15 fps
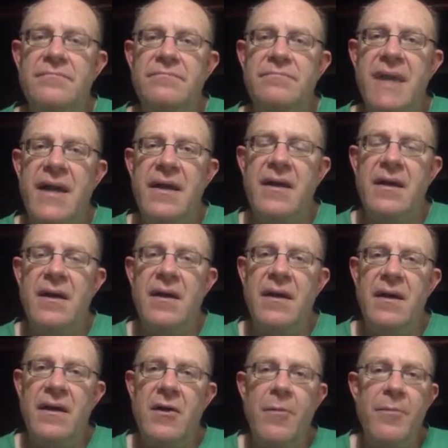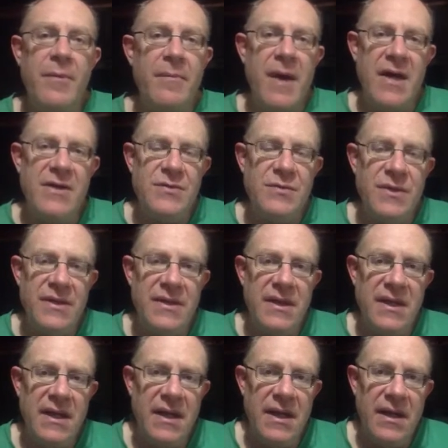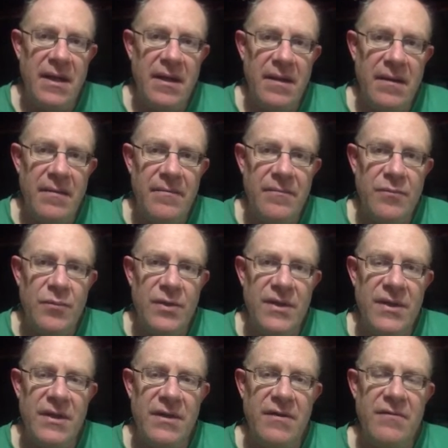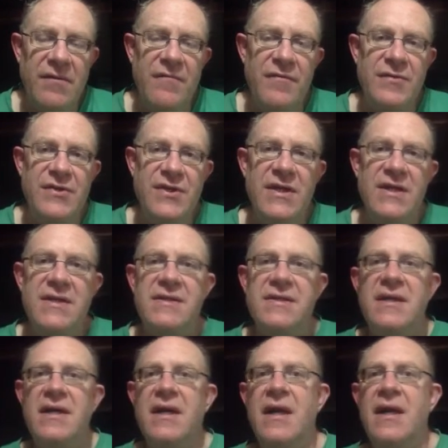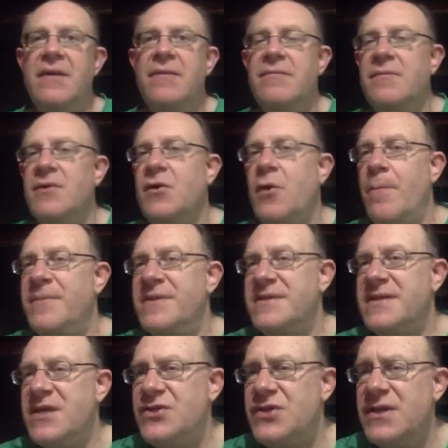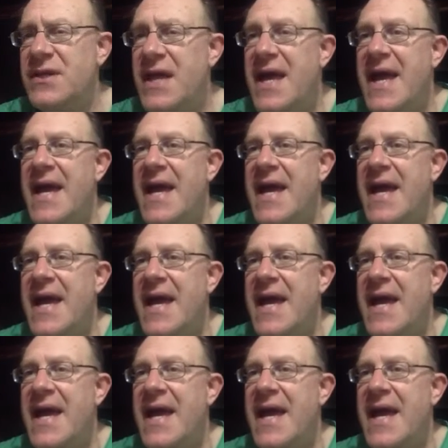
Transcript: make a compromise with the refugees and compensation.